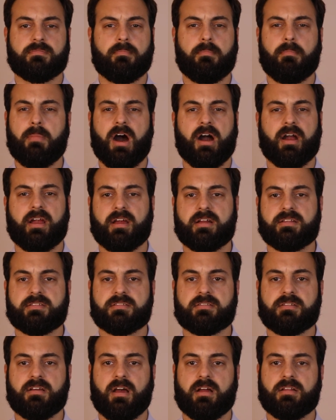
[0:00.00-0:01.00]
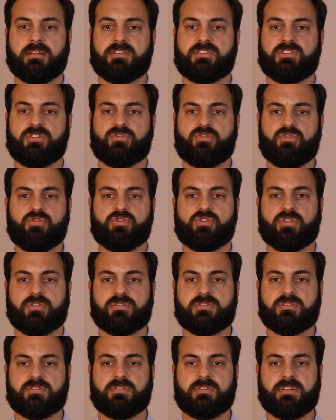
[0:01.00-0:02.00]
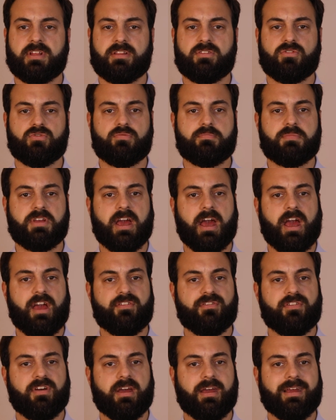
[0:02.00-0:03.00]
markets, and institutions tend to behave